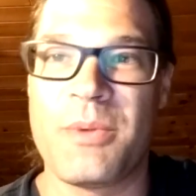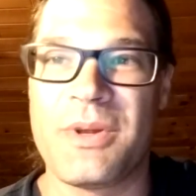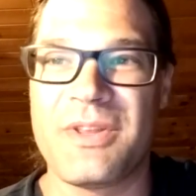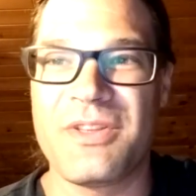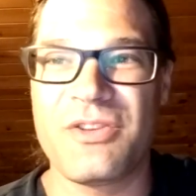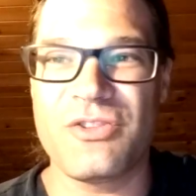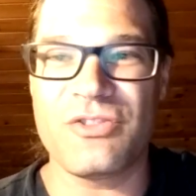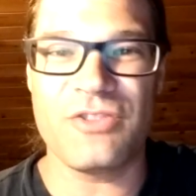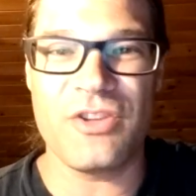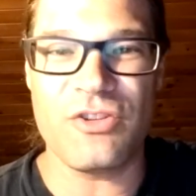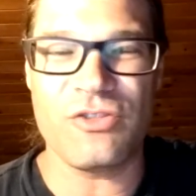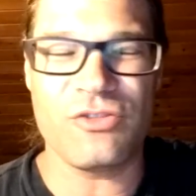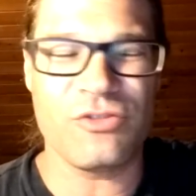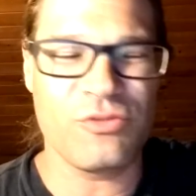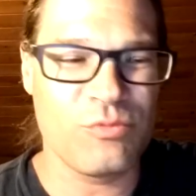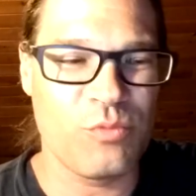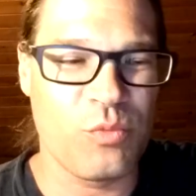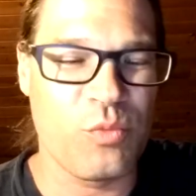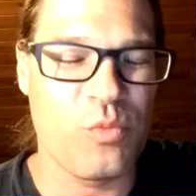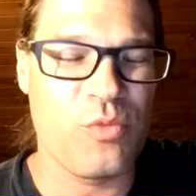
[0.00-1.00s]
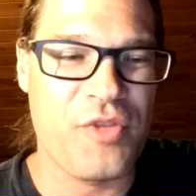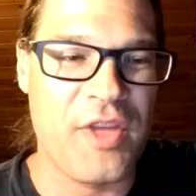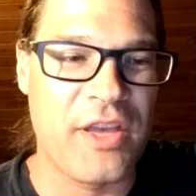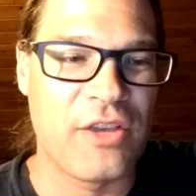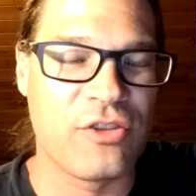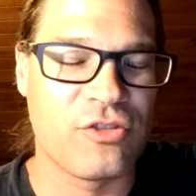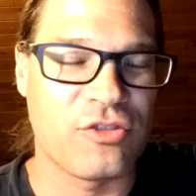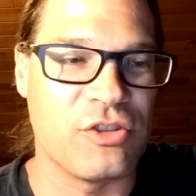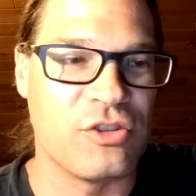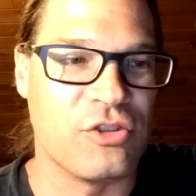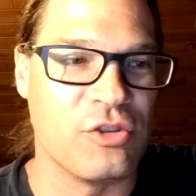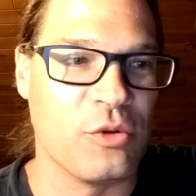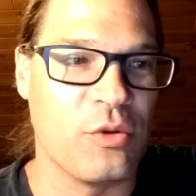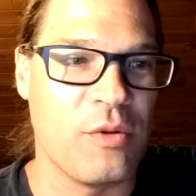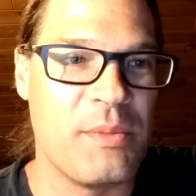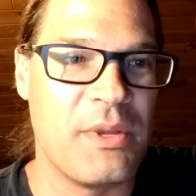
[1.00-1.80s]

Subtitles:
but there's things to do.